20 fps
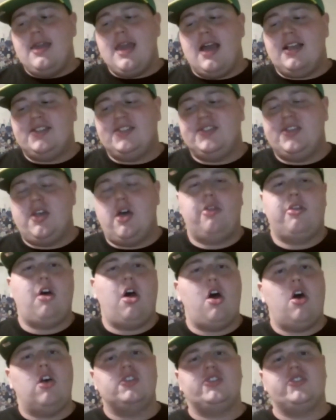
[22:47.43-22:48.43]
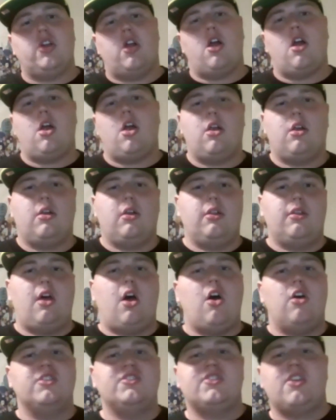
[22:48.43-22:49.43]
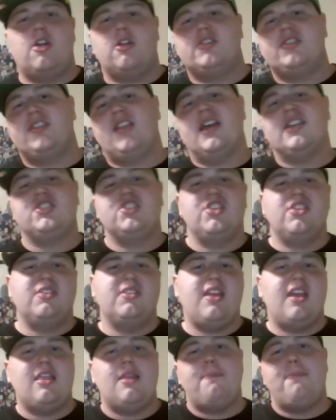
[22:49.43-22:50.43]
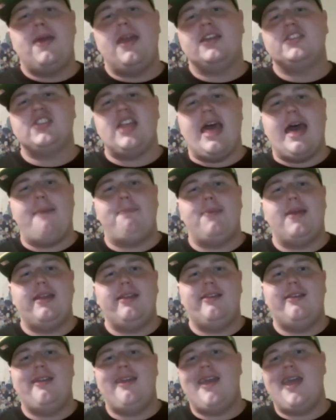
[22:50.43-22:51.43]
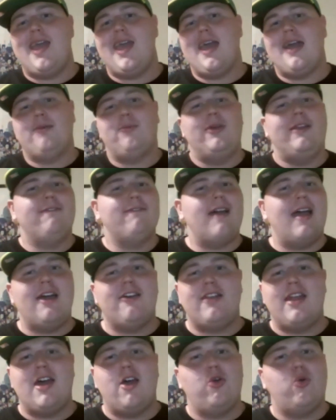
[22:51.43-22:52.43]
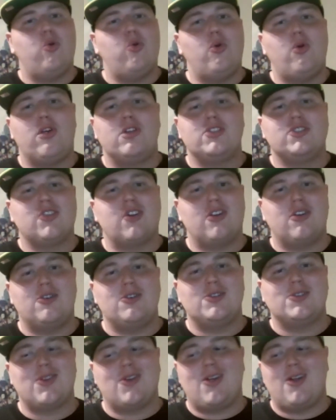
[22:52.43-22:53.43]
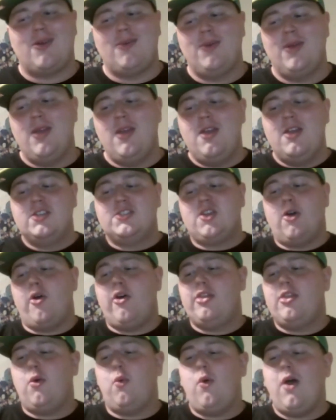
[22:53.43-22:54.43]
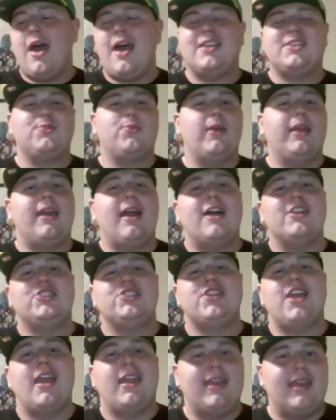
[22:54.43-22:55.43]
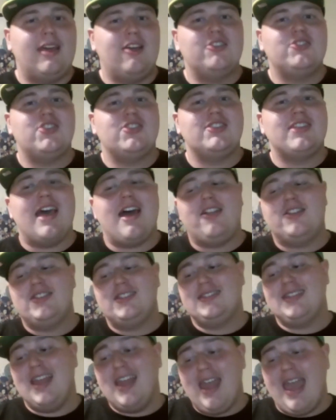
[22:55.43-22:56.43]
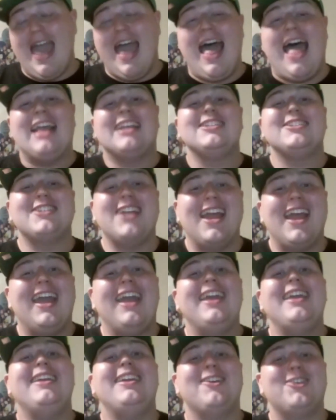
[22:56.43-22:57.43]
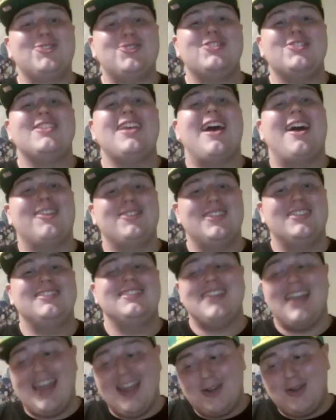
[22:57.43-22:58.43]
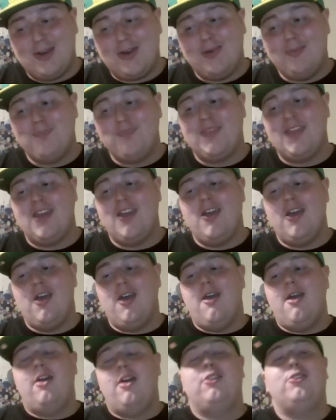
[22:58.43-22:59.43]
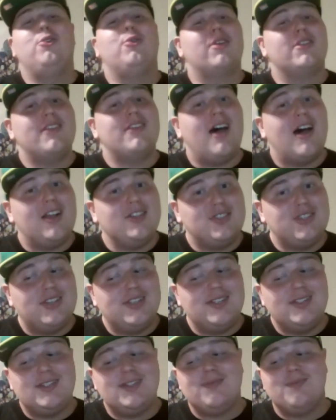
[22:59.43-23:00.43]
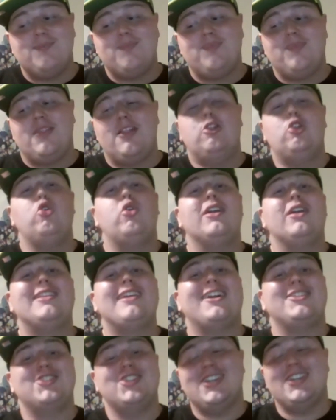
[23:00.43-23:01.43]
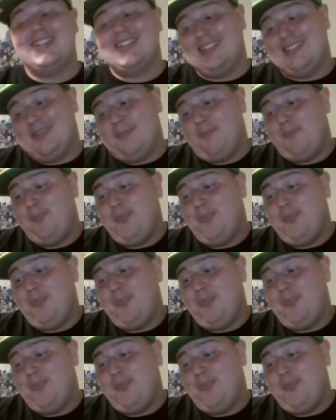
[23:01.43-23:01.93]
yeah, so the All Star, the All Star selection and the picks happened, and we found out who our starters are. So on the West, we got Shea Gilgis Alexander, Shai Gilgeous-Alexander, Luka Doncic, Luka Doncic,